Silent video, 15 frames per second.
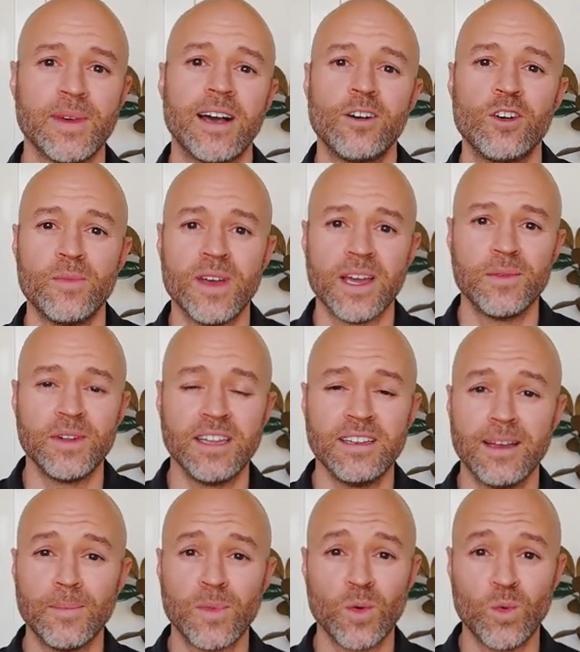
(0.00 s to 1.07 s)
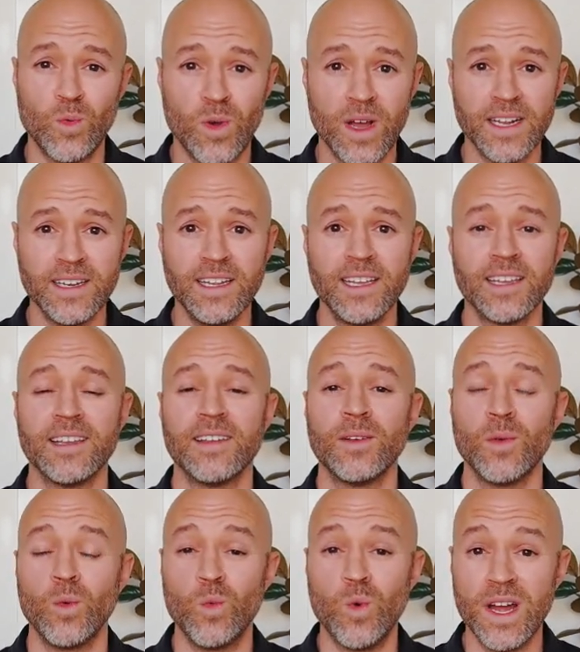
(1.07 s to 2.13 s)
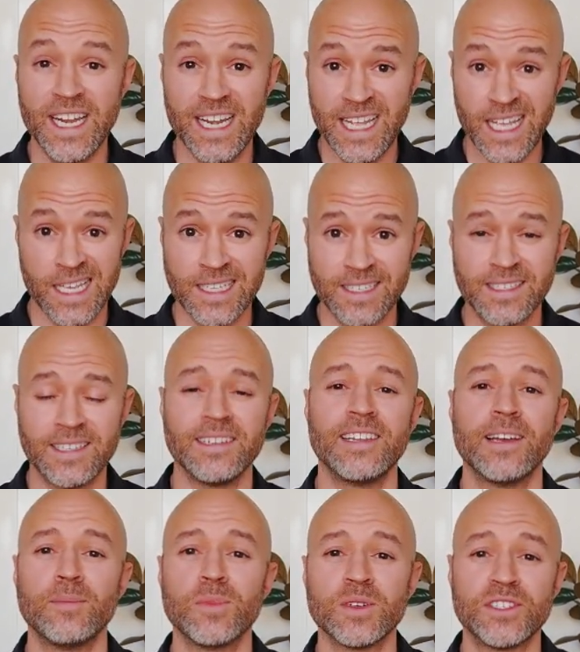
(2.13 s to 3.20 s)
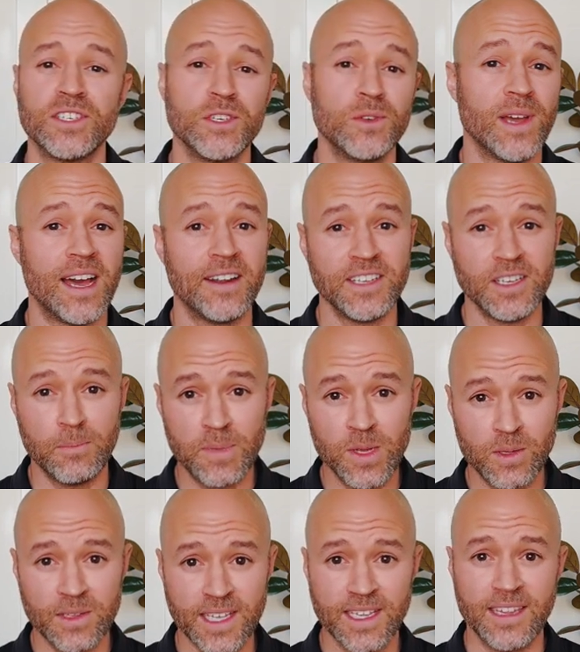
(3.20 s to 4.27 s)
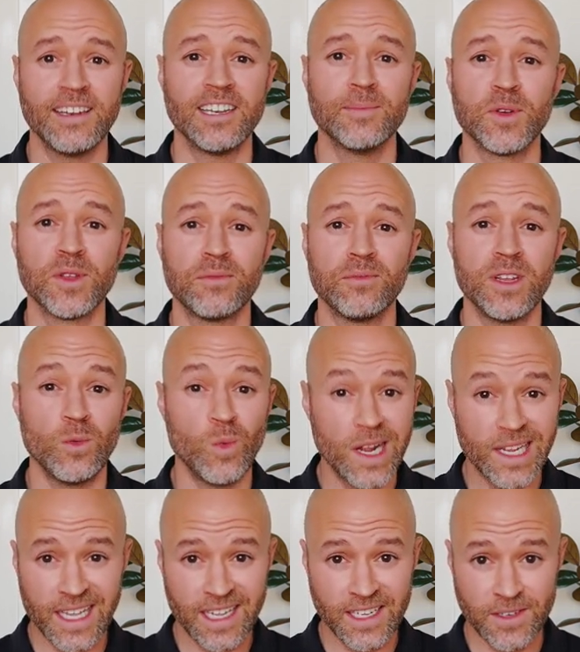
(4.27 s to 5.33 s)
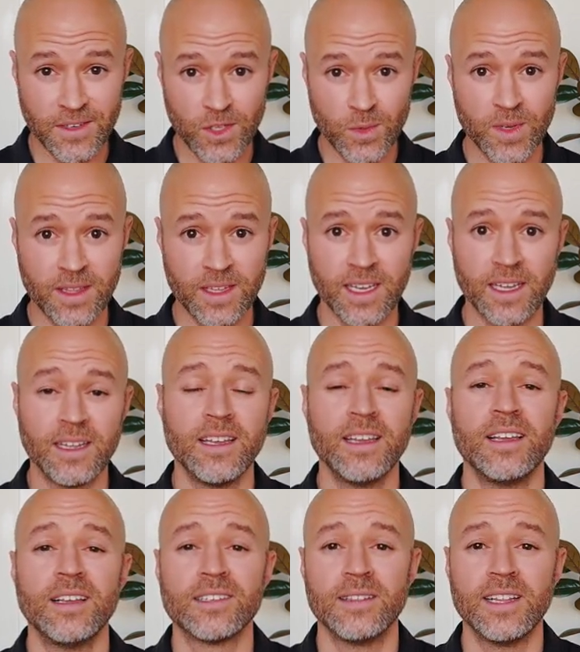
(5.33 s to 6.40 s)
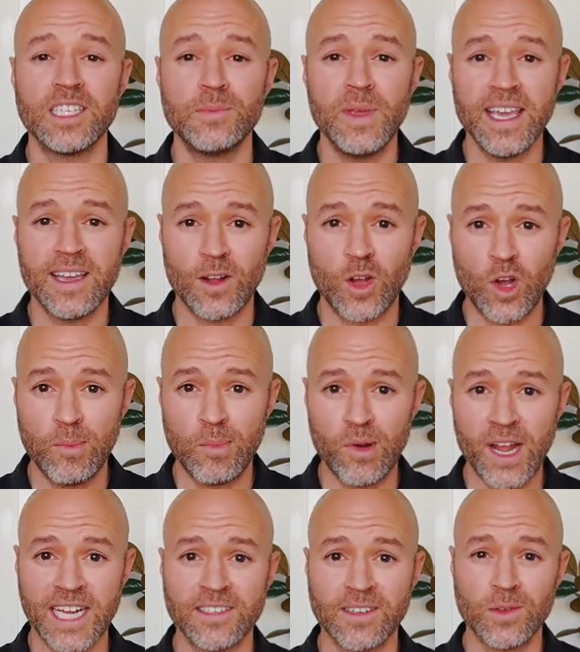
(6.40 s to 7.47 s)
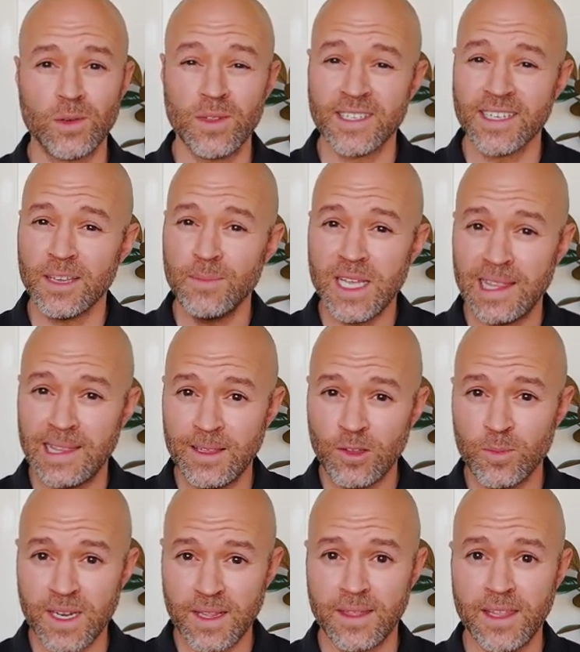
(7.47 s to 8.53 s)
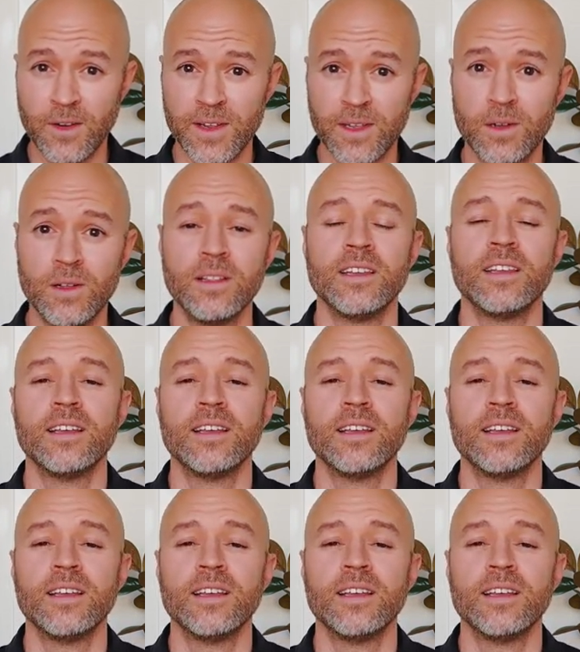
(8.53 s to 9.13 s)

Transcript: about home equity. Number 1, what it is. Number 2, how do you build it? And number 3, what can you do with it? So let's make it all practical, as it can be a little bit ethereal